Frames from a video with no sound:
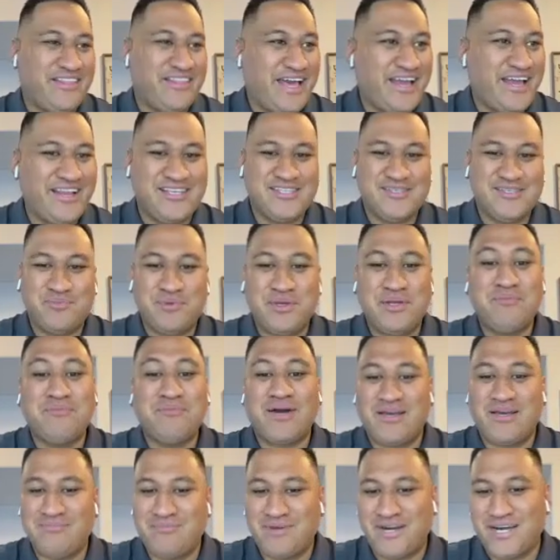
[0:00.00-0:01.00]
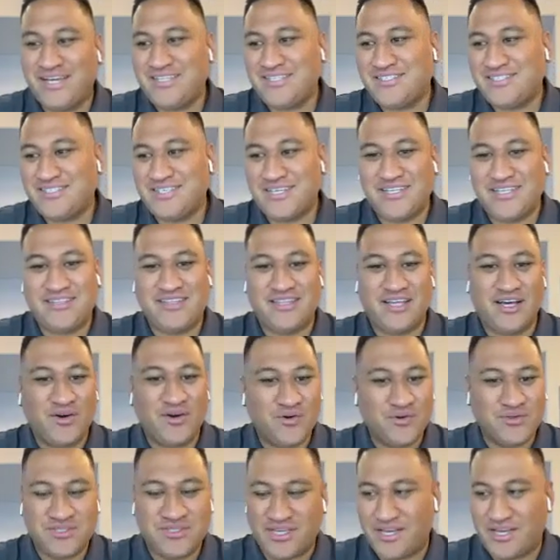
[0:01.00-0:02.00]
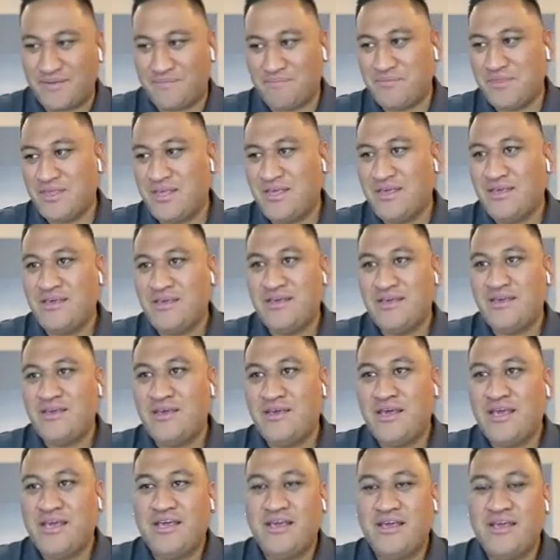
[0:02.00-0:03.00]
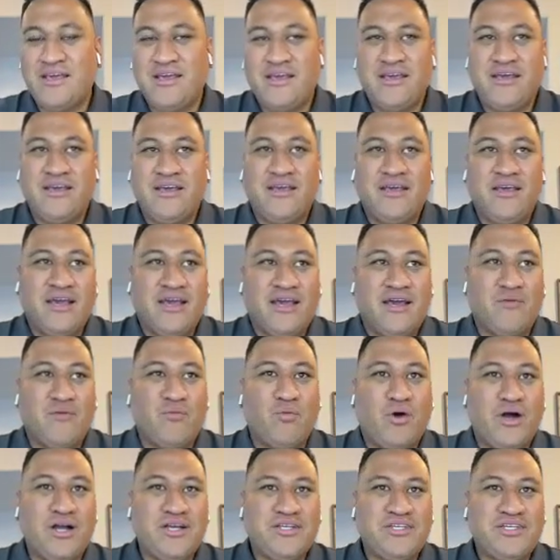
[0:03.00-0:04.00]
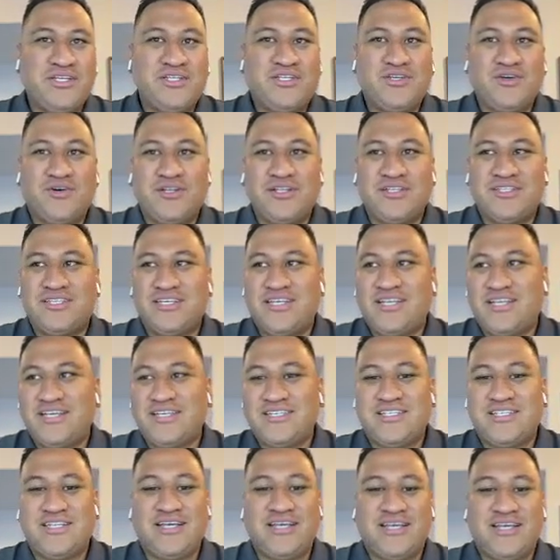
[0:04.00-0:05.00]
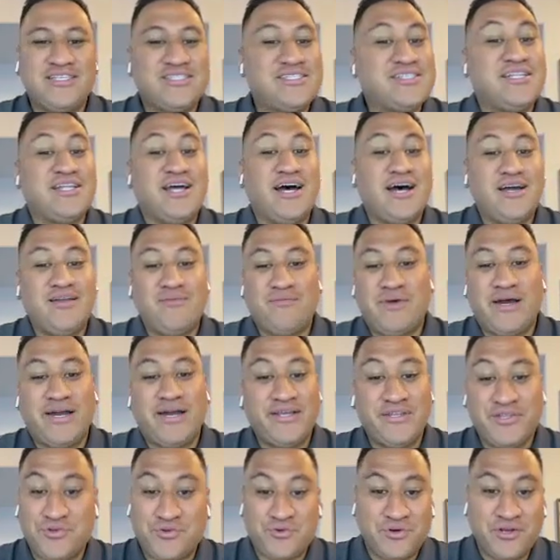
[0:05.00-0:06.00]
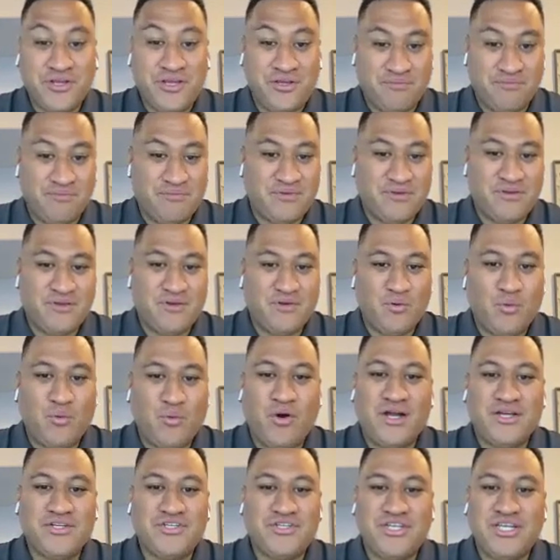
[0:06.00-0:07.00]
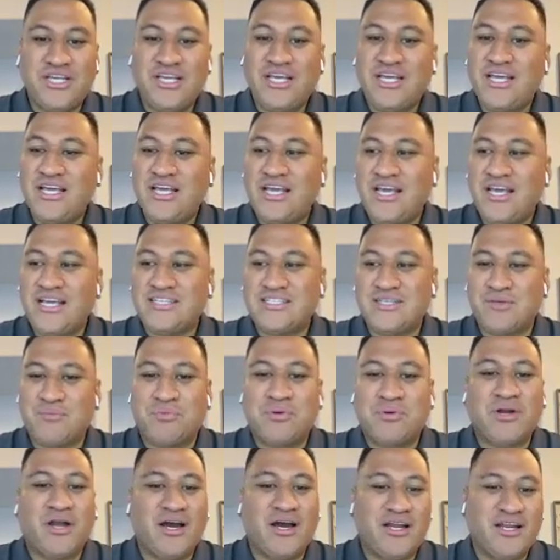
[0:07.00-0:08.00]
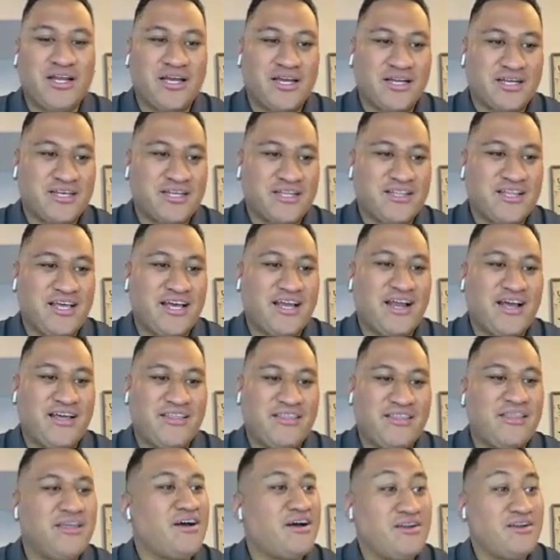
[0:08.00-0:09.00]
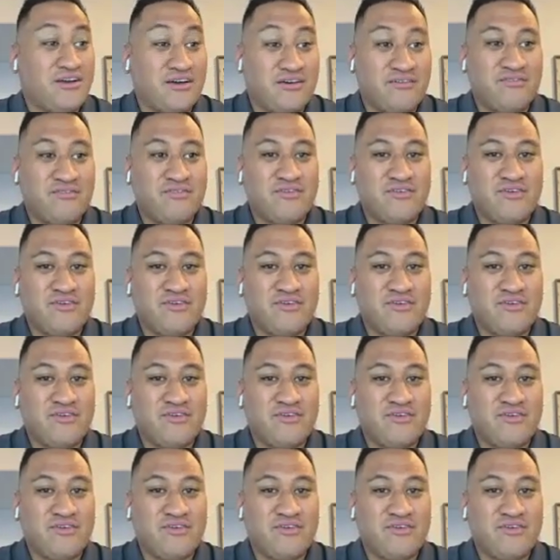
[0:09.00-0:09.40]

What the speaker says: That has been my mindset the whole time. Washie Toilet Seat is not my dream. Washie is a product that I thought of.